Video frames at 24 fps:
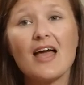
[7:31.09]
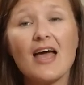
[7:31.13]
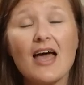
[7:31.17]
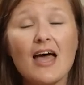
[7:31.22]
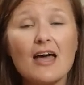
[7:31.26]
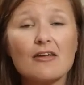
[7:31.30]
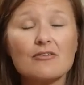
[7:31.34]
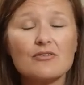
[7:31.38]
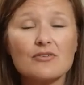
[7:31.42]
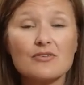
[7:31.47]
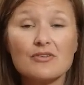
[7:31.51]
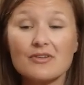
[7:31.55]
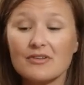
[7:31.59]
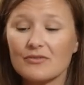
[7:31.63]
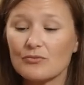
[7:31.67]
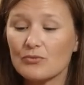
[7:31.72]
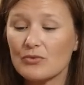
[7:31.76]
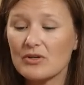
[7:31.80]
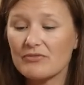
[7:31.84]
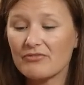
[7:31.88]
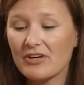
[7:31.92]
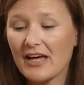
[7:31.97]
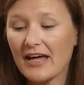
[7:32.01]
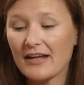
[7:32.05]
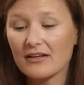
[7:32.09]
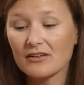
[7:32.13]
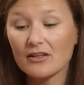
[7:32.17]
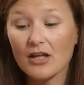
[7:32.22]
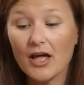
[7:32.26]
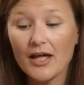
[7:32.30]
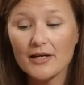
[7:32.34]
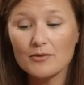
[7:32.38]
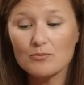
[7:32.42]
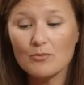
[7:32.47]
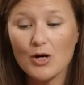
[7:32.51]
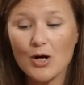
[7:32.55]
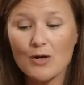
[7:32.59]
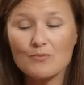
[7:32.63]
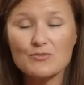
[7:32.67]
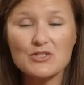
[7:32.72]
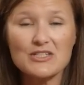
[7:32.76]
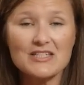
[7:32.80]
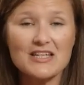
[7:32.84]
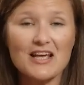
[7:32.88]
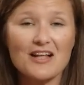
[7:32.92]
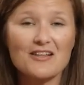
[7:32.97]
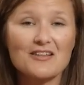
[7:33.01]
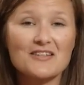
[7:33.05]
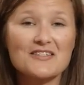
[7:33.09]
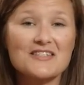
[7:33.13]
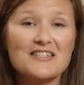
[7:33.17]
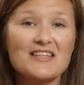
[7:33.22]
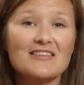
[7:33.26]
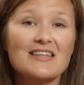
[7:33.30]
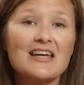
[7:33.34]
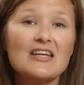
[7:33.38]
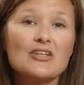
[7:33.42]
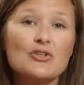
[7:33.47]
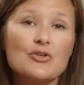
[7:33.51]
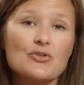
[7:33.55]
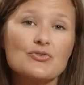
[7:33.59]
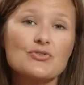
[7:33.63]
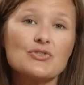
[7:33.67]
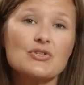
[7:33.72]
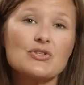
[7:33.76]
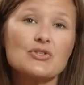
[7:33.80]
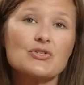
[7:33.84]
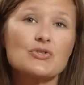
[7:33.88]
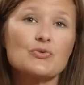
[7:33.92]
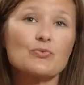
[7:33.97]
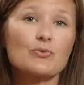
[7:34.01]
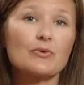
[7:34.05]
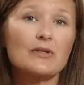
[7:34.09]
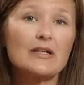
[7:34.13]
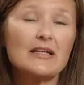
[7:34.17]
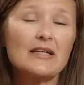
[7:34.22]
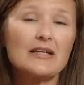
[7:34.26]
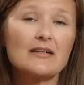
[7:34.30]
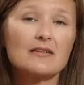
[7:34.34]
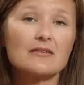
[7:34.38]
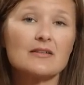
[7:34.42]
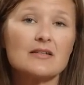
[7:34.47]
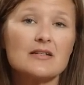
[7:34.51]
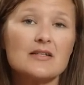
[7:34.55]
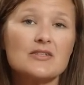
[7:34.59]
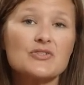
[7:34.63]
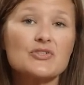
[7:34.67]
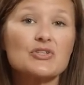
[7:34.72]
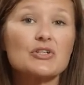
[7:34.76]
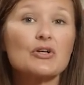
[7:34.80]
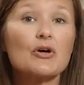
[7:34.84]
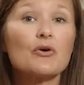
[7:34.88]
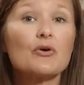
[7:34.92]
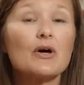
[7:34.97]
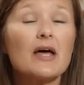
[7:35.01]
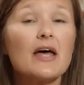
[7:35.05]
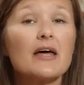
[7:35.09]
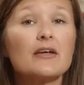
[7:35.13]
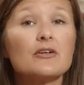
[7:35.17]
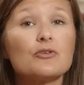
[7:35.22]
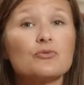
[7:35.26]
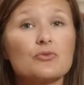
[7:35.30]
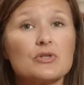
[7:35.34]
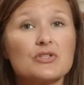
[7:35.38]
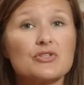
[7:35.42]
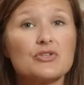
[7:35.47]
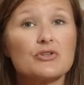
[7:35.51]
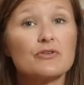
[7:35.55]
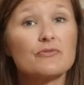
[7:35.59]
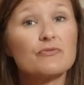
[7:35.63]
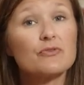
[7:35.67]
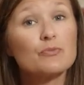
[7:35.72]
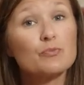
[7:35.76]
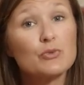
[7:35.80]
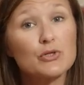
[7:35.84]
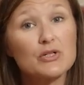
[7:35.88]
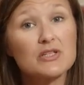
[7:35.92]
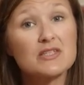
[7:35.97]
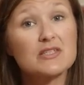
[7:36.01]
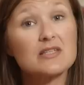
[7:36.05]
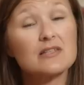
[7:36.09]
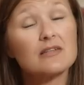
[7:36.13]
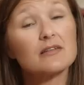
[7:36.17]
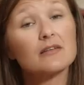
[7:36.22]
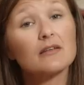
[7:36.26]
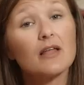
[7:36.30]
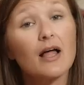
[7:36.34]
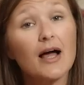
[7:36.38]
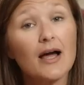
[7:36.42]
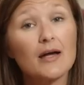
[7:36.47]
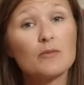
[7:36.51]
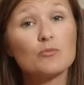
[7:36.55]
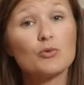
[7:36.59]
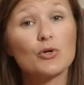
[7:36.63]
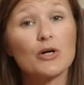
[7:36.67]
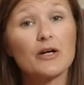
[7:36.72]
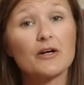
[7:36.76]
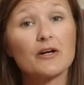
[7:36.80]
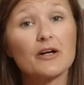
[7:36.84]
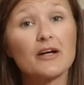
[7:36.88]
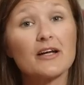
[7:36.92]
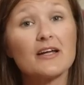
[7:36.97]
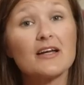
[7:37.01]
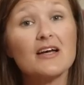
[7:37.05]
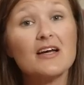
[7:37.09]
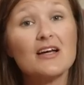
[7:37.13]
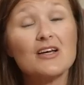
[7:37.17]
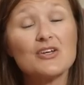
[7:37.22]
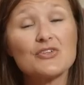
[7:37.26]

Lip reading: And we've had a lot of moms tell us that they use this reading list to go ahead and reserve the books at the library